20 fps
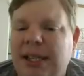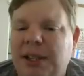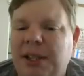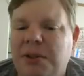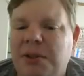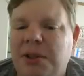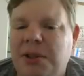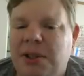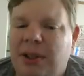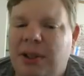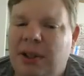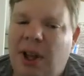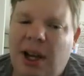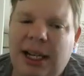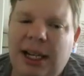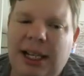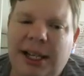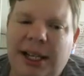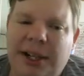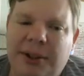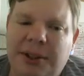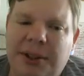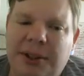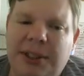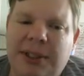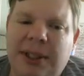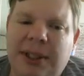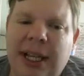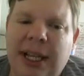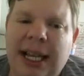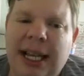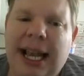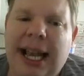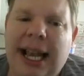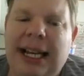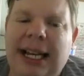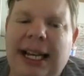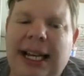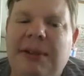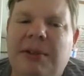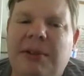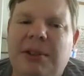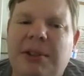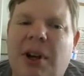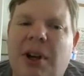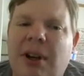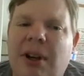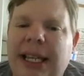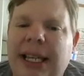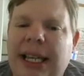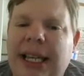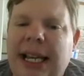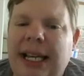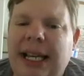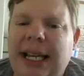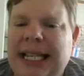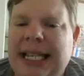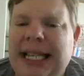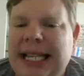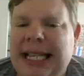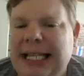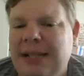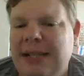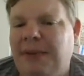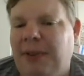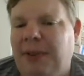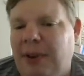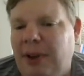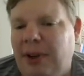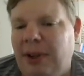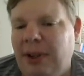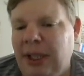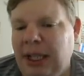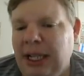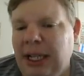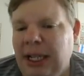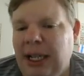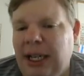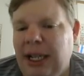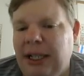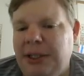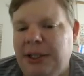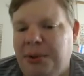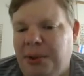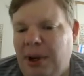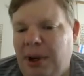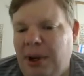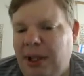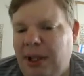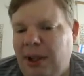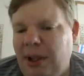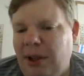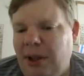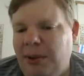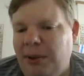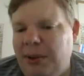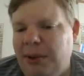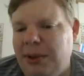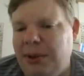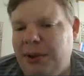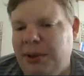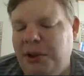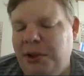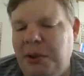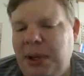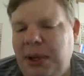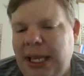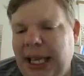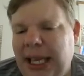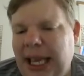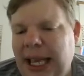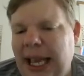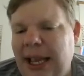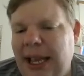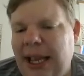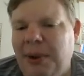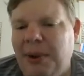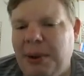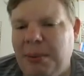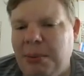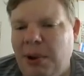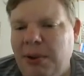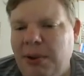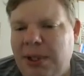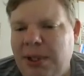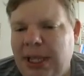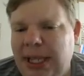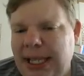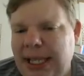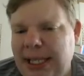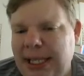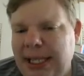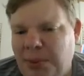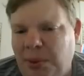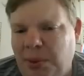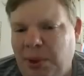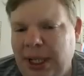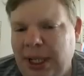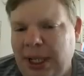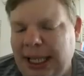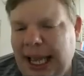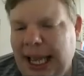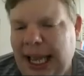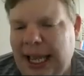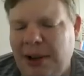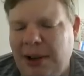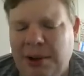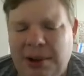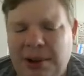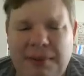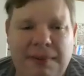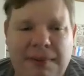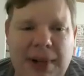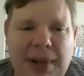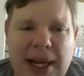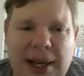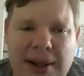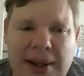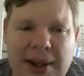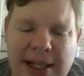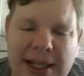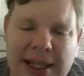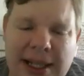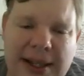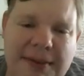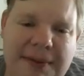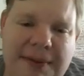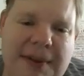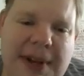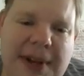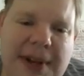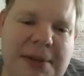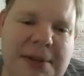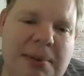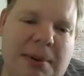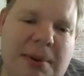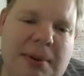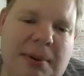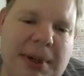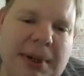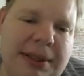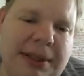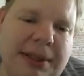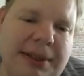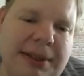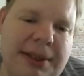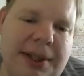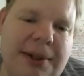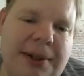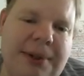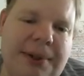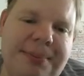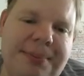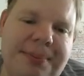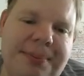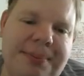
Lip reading: it uses a lot of energies, and Eviltal EX hits for a truckload, 2-hit KOing most of these and 1-hit KOing Vespiquen. So,